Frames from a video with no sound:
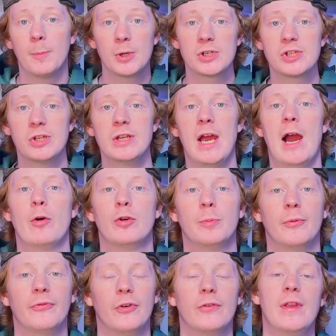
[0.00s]
personally, I would have
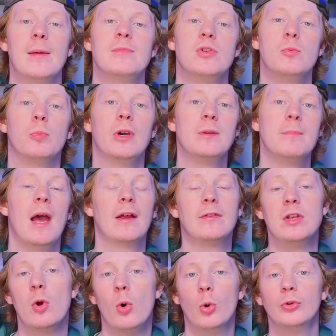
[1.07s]
preferred them to bring back
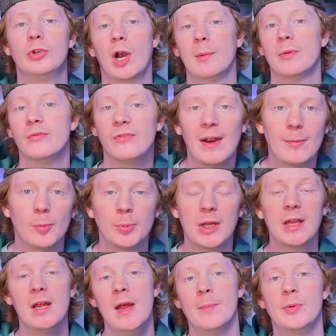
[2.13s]
the old carbon fiber
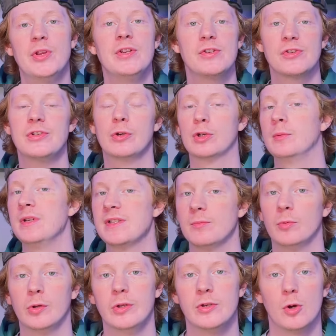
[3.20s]
plate, but these are still gonna be
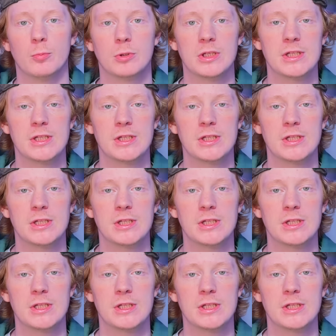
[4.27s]
some really dope